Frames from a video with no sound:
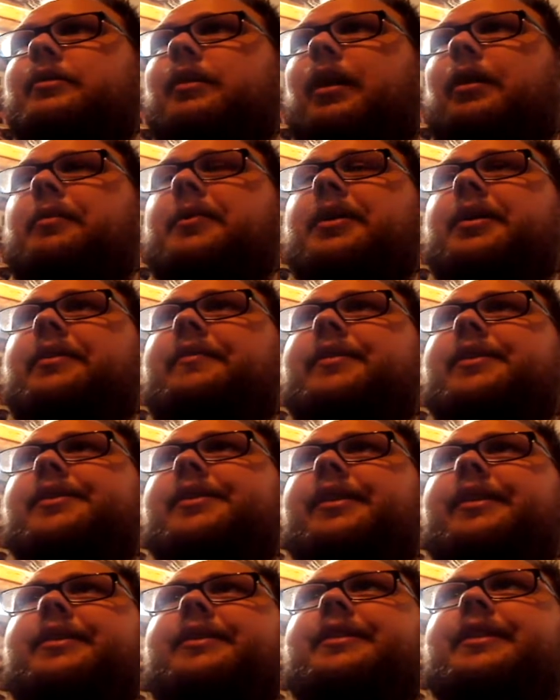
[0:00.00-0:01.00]
I wouldn't even
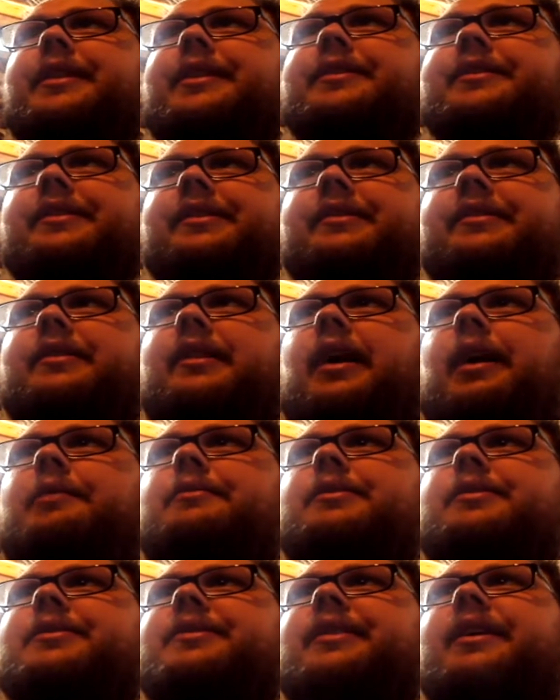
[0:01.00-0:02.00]
say decent. I
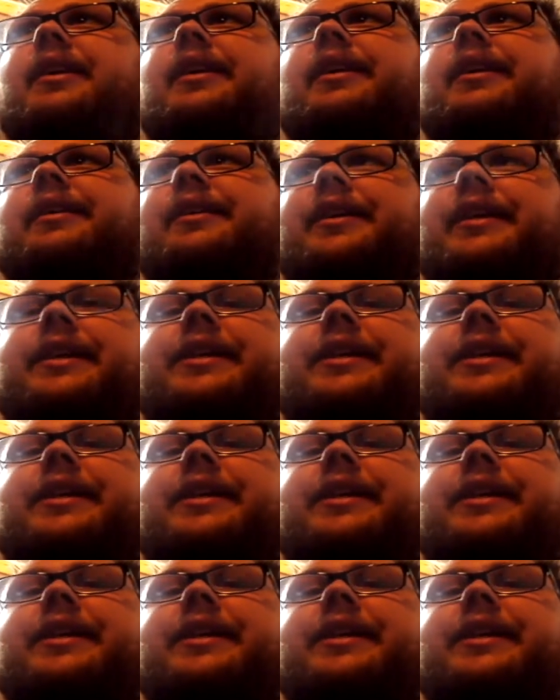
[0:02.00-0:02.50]
would say an